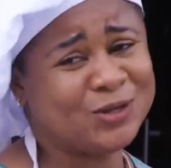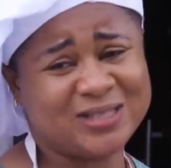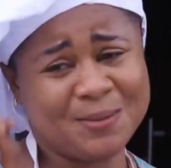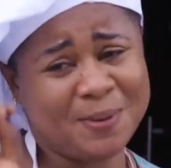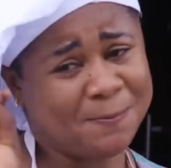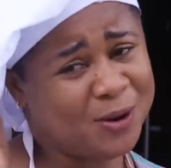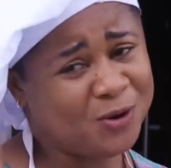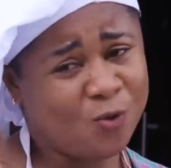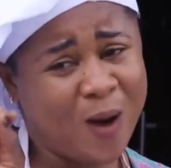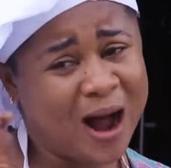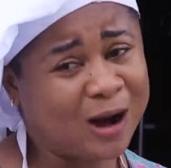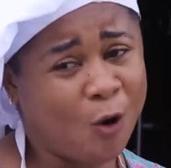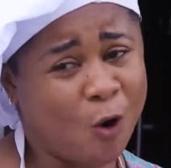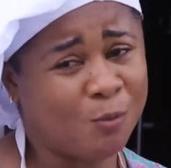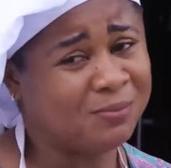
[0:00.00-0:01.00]
I should say Papa no
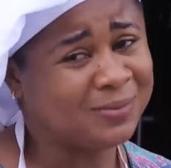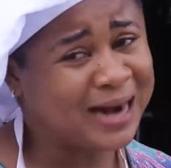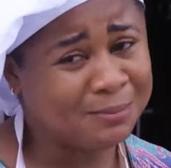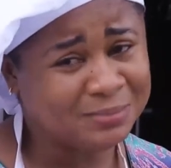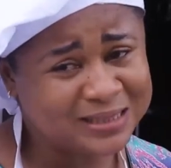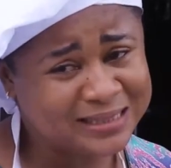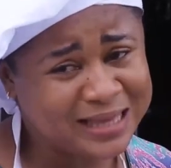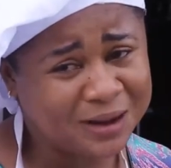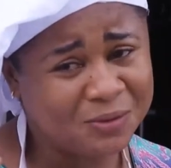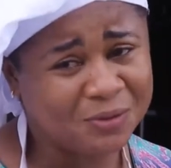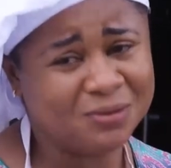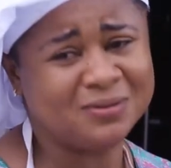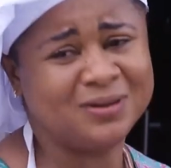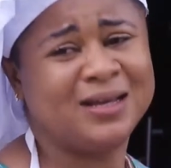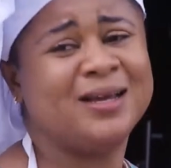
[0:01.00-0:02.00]
one come. Now
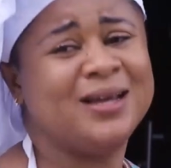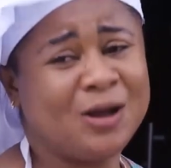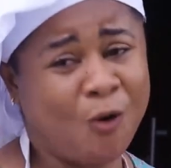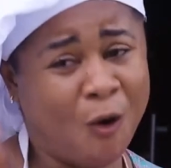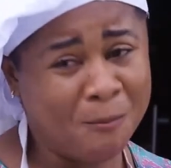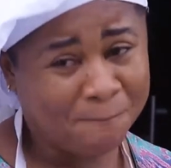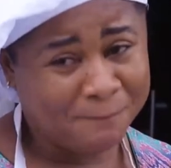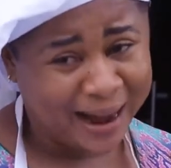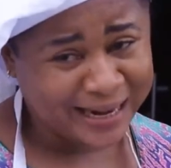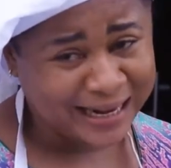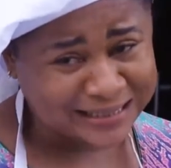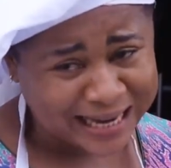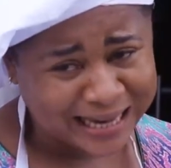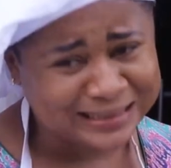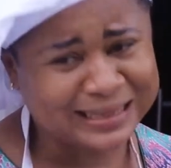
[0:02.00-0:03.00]
mistake. Come
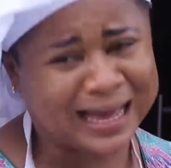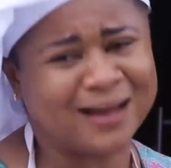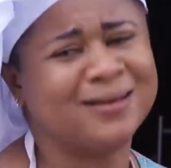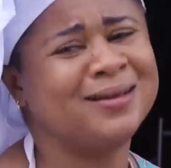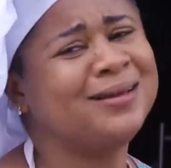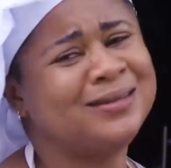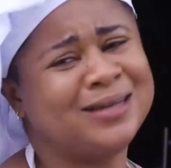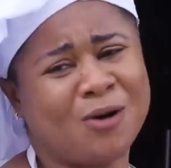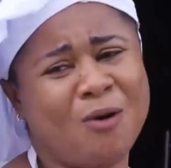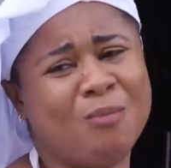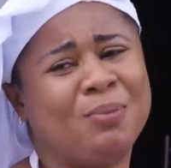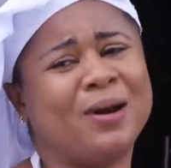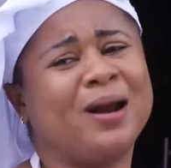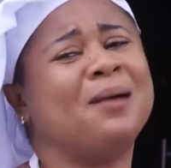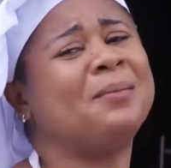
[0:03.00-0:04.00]
manage, enter. The
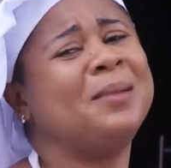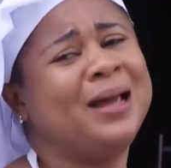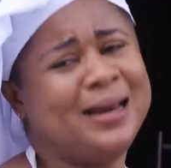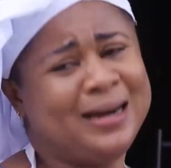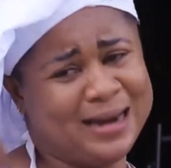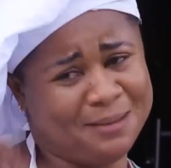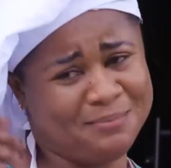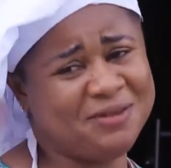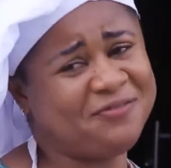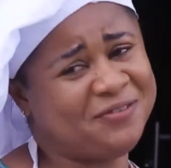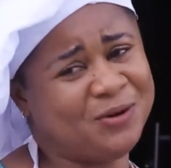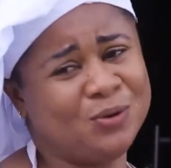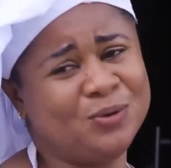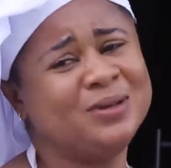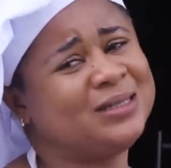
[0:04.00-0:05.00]
come born now. Now
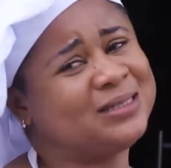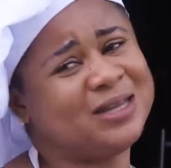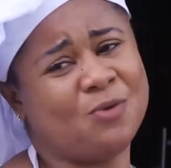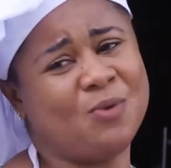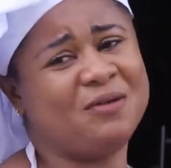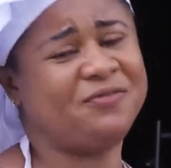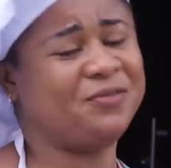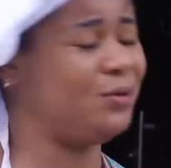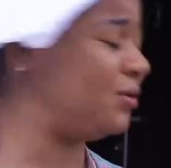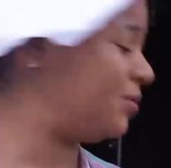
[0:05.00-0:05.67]
me Philo, say one